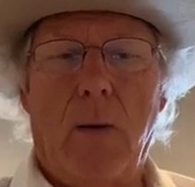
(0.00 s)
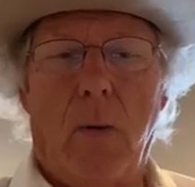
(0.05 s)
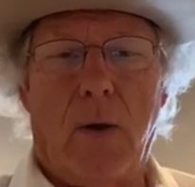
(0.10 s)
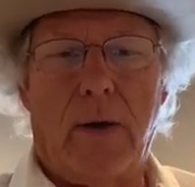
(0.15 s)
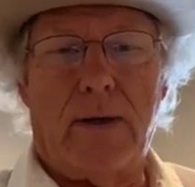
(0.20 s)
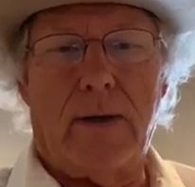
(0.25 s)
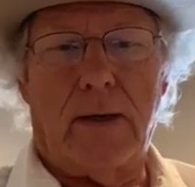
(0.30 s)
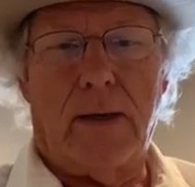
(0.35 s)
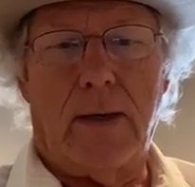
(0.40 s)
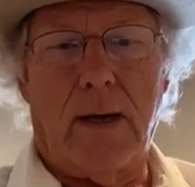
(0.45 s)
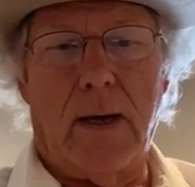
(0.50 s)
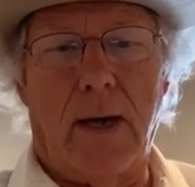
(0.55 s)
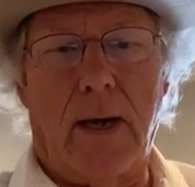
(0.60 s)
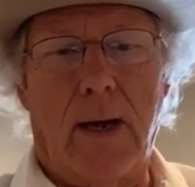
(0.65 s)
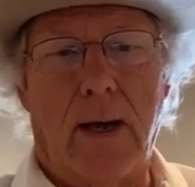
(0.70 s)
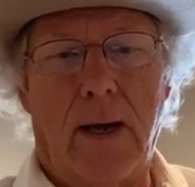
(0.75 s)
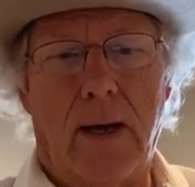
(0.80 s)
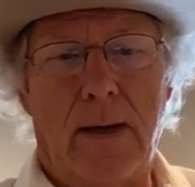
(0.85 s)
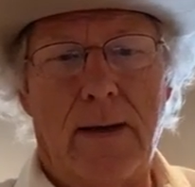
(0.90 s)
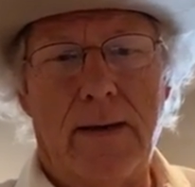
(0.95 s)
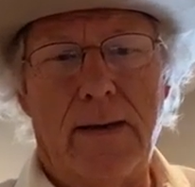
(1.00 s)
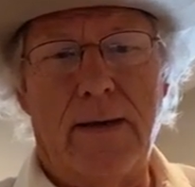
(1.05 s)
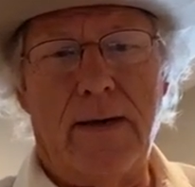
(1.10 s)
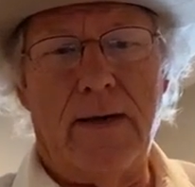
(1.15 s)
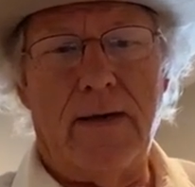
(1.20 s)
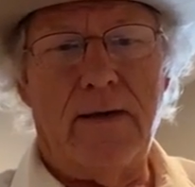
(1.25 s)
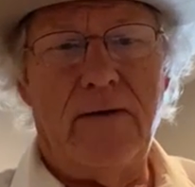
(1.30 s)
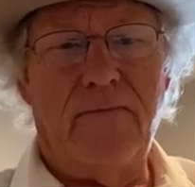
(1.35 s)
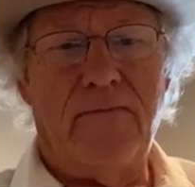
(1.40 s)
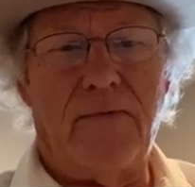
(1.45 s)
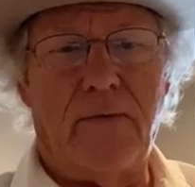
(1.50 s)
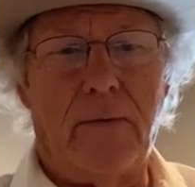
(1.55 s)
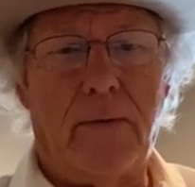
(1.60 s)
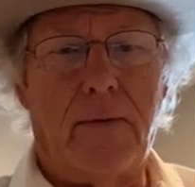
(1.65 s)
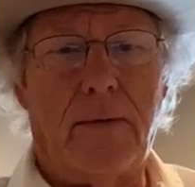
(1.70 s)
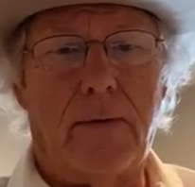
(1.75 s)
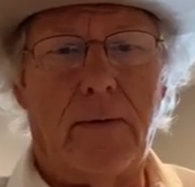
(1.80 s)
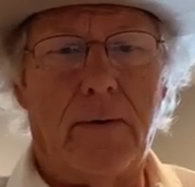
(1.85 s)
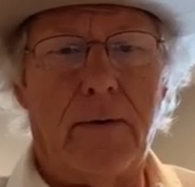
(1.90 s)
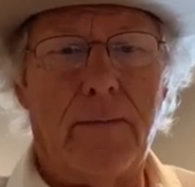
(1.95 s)
what God did
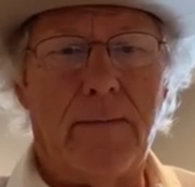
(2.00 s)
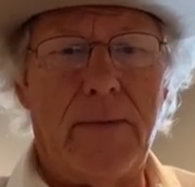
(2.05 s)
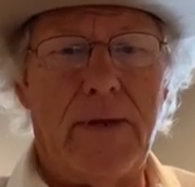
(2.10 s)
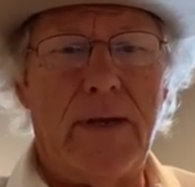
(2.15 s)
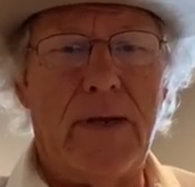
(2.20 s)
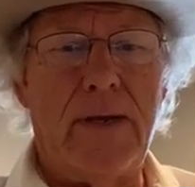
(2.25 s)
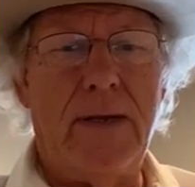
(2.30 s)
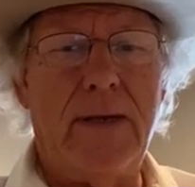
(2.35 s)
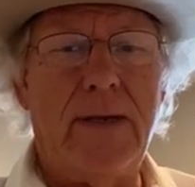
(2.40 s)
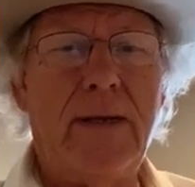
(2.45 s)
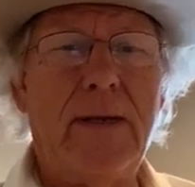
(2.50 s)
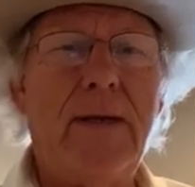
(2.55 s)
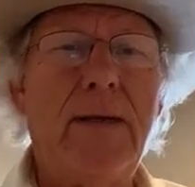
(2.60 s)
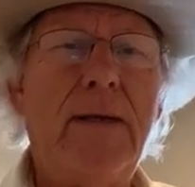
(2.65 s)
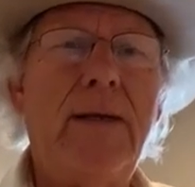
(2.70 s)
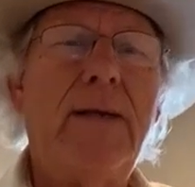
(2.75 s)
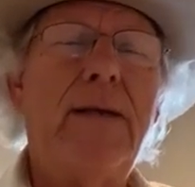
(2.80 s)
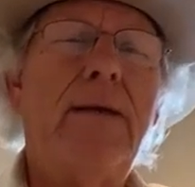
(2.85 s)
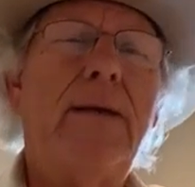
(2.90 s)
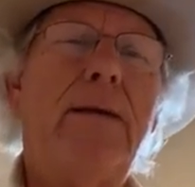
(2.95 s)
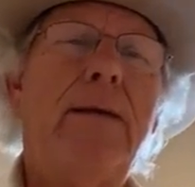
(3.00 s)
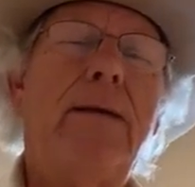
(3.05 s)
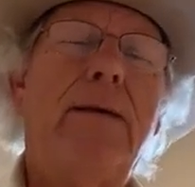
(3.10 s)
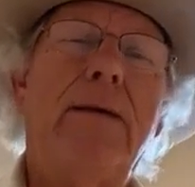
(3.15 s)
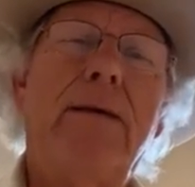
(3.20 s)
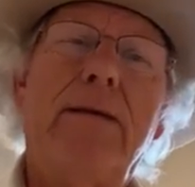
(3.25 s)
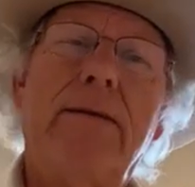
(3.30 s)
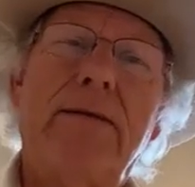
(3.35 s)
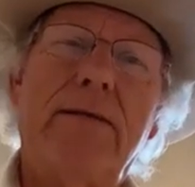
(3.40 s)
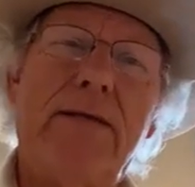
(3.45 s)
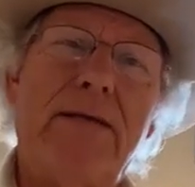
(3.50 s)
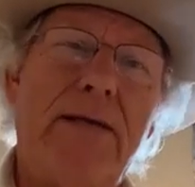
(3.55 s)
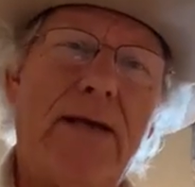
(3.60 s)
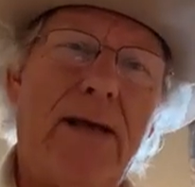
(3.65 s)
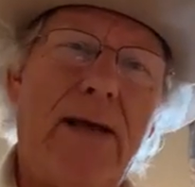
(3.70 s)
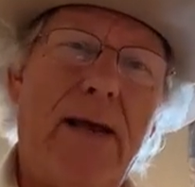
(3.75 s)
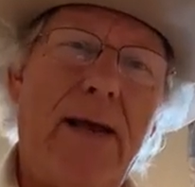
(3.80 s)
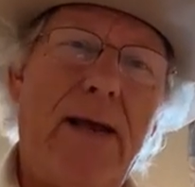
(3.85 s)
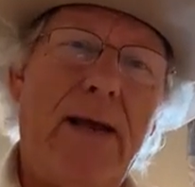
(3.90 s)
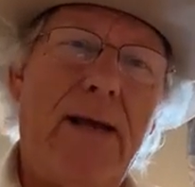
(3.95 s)
for me the
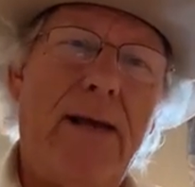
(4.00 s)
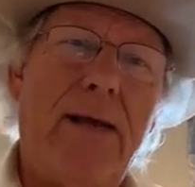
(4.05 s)
day